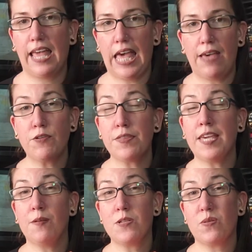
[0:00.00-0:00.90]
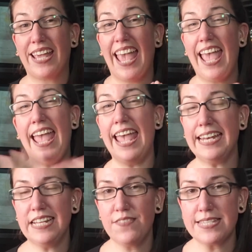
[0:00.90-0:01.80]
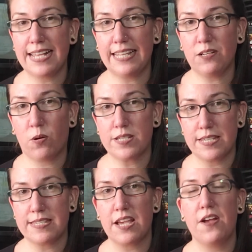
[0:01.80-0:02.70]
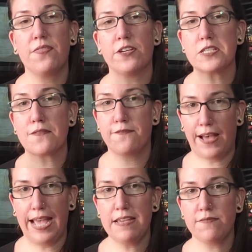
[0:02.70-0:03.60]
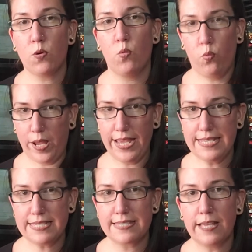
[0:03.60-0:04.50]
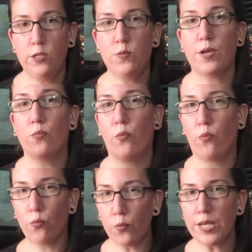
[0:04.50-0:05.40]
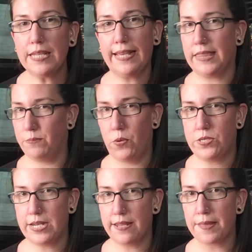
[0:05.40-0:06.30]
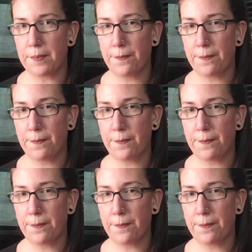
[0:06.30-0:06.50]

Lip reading: If you're thinking about doing any of these online courses, there's 5 ways that you can really get the most out of them.